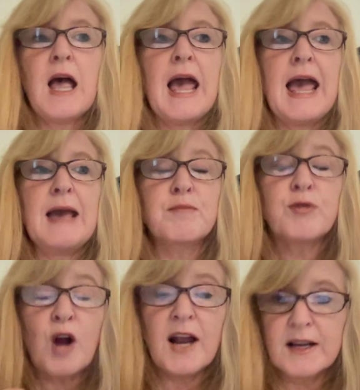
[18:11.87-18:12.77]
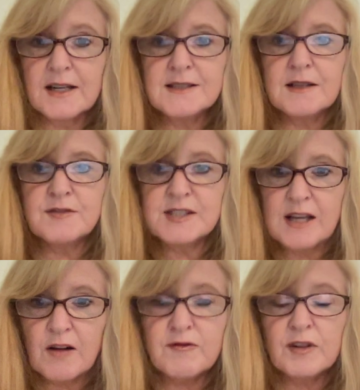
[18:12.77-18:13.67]
a product of
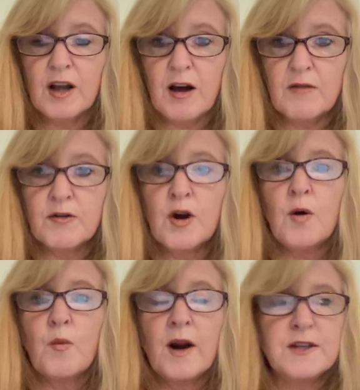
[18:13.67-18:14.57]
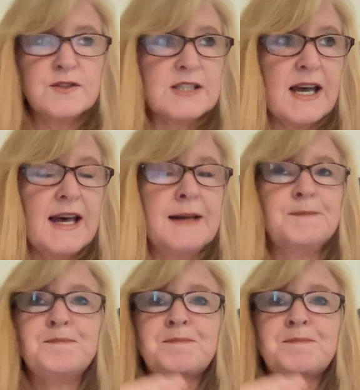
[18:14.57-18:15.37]
self-love, where you say,